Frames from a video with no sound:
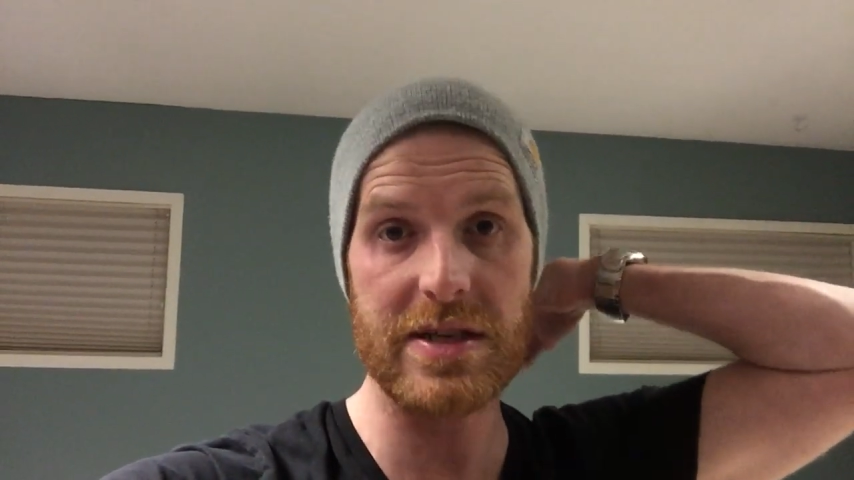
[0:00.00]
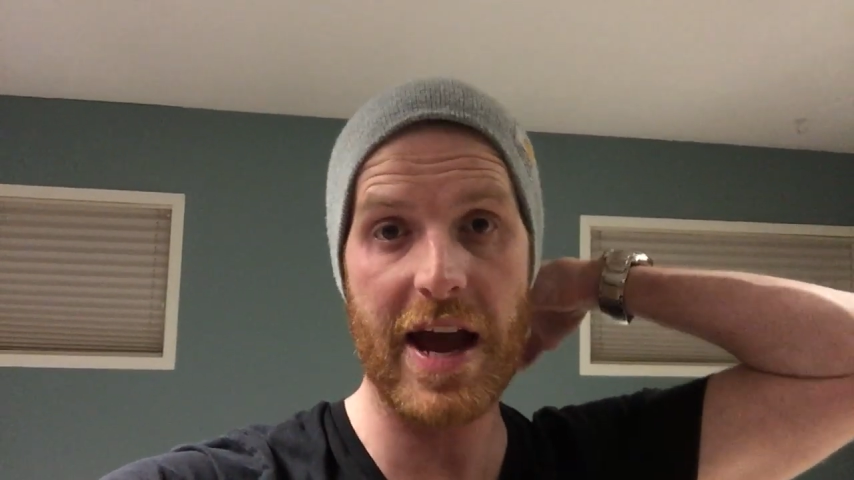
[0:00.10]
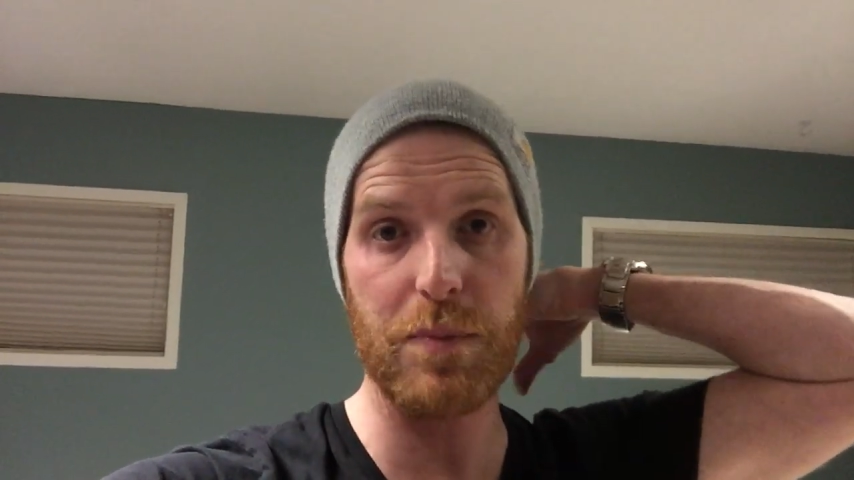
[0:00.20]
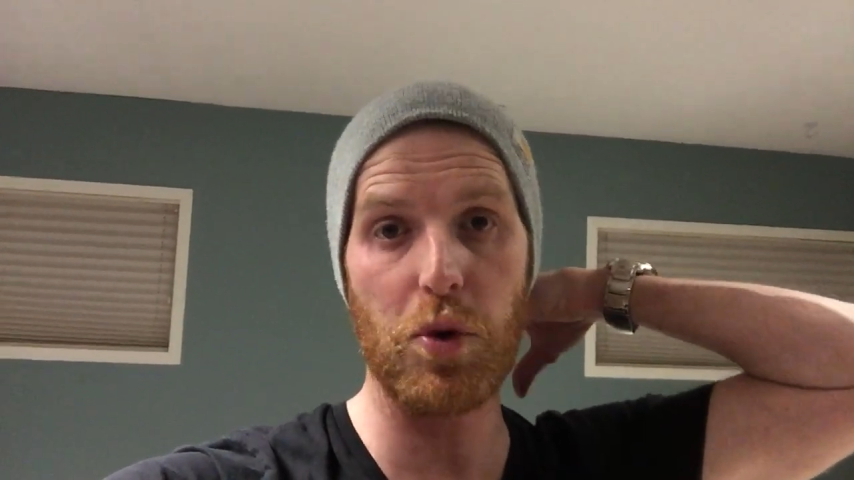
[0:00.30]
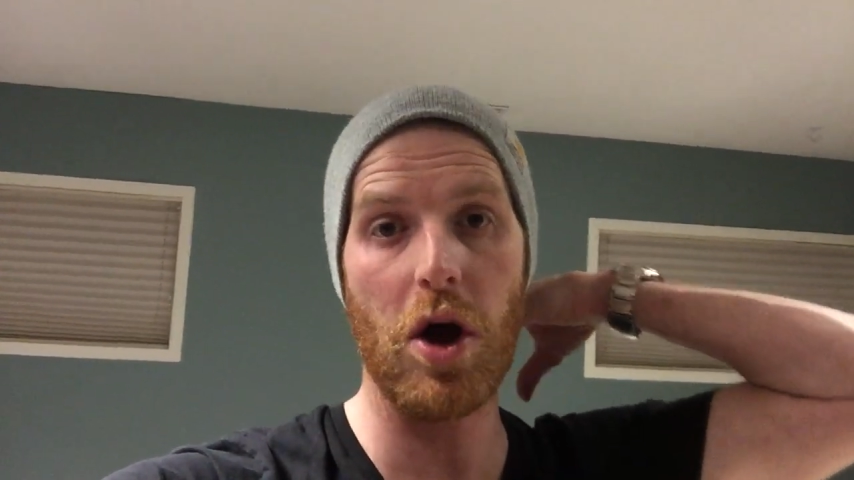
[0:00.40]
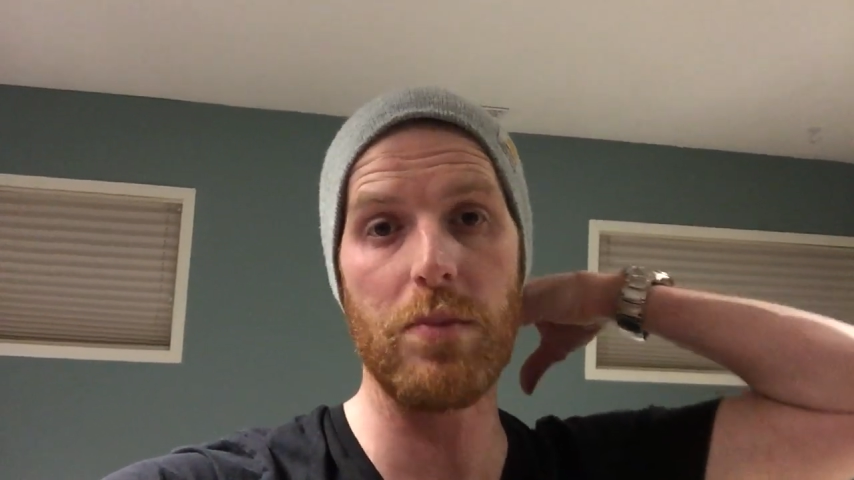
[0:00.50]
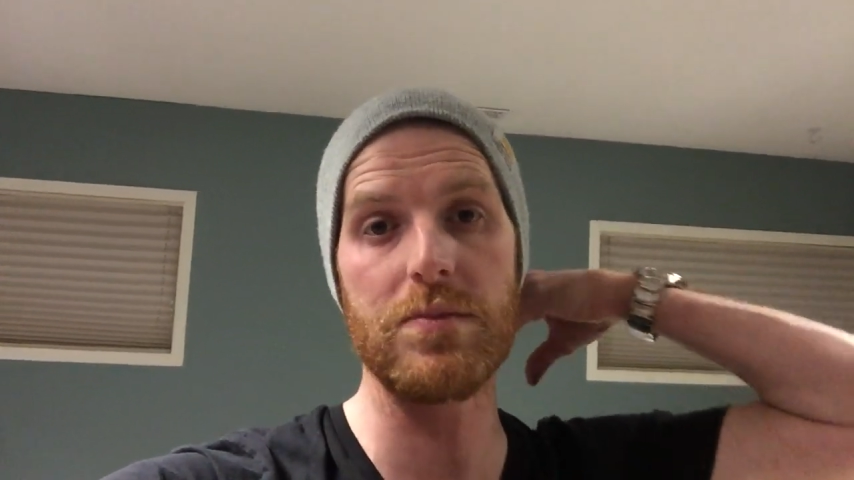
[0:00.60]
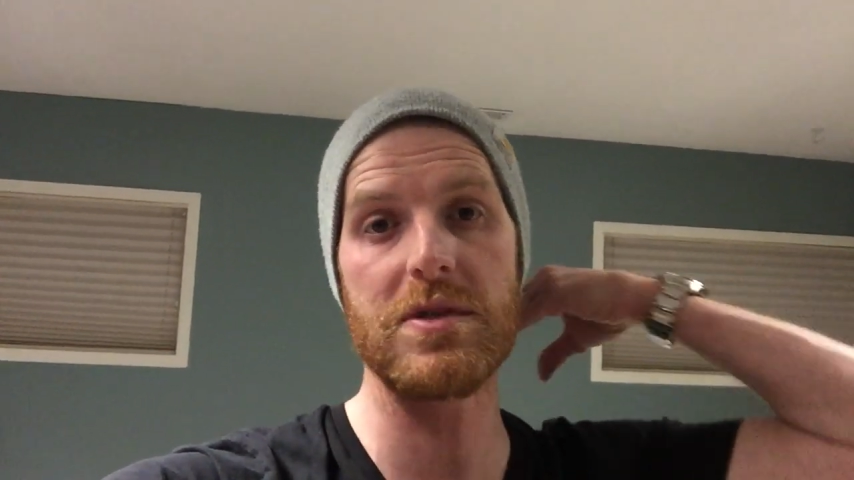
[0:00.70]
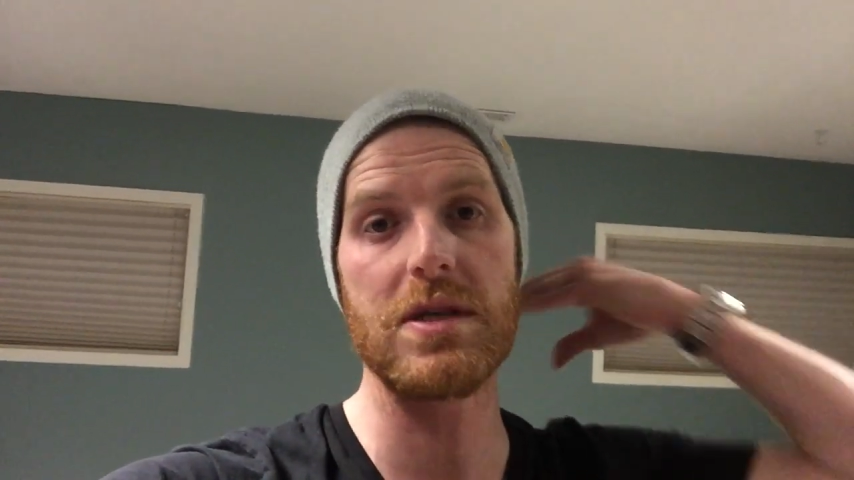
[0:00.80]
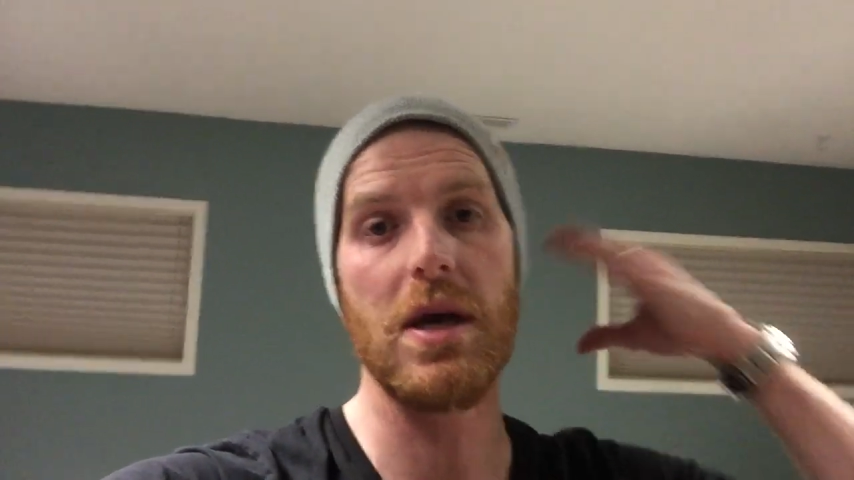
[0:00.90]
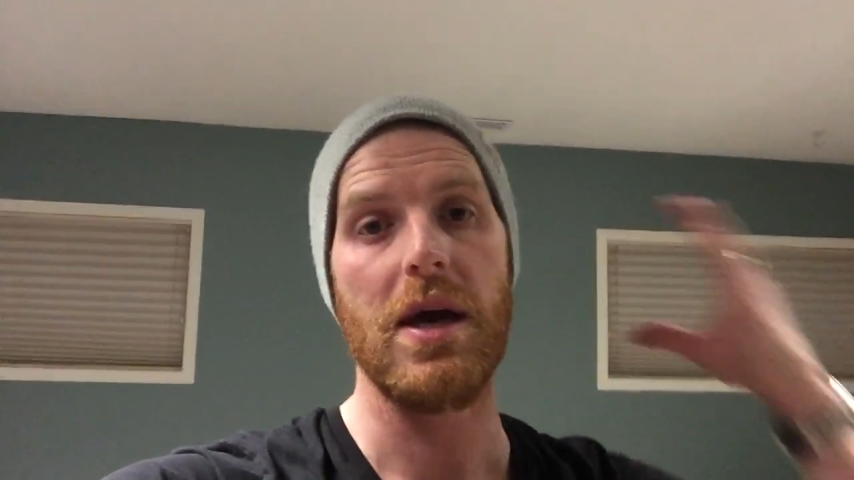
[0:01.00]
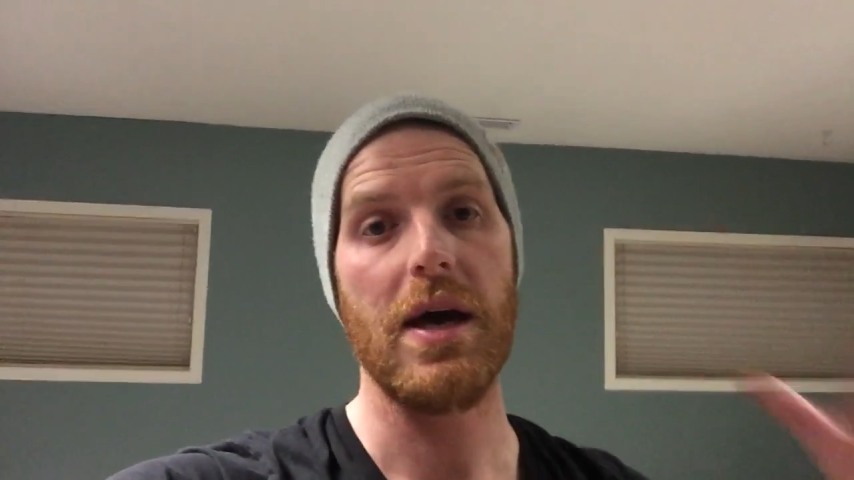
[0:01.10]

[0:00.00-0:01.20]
neck problems,